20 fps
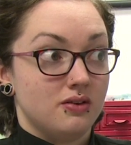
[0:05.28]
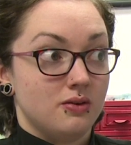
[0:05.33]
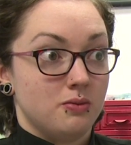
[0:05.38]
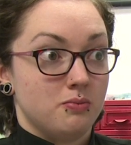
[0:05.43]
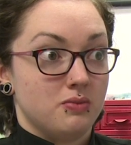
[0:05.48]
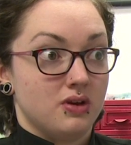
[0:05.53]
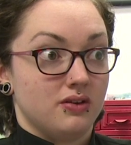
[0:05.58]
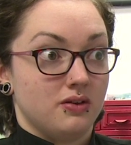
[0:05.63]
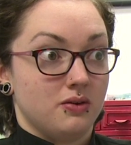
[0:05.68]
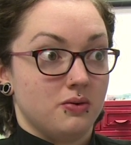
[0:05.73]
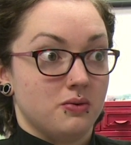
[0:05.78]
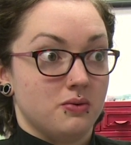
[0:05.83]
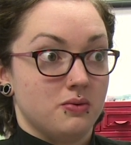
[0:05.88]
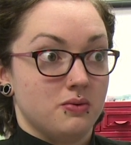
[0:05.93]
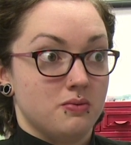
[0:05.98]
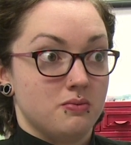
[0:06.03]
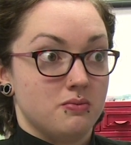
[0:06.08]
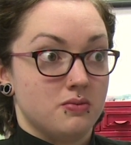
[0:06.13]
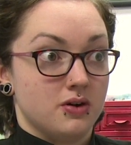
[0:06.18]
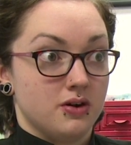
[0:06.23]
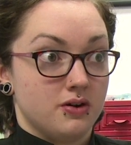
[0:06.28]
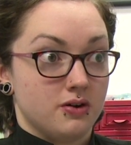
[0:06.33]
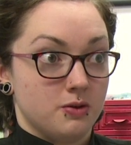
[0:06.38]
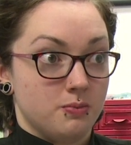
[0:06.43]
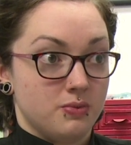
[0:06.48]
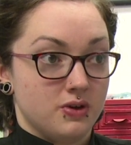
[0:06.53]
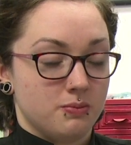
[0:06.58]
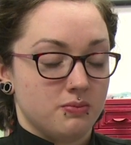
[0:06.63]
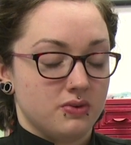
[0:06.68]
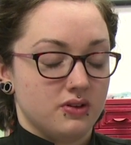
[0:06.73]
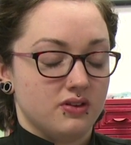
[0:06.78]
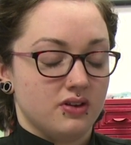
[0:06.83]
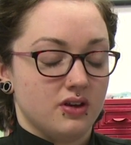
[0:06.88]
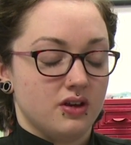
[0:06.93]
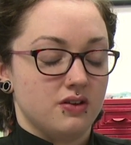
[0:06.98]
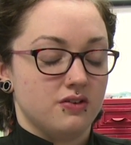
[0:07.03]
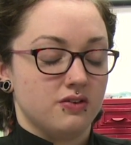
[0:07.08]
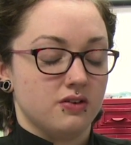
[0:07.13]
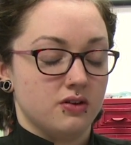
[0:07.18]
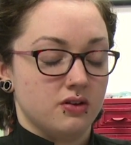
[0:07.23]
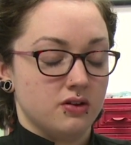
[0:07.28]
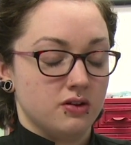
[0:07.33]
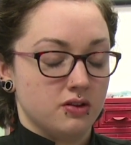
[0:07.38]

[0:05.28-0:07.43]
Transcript: doing medical micropigmentation